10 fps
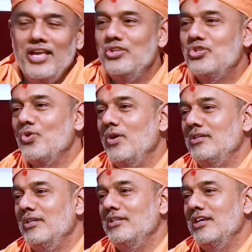In
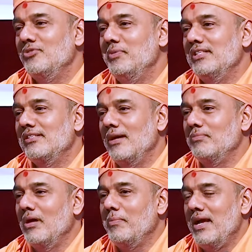short, it has been
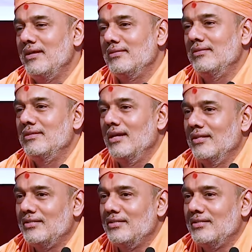summed up as these are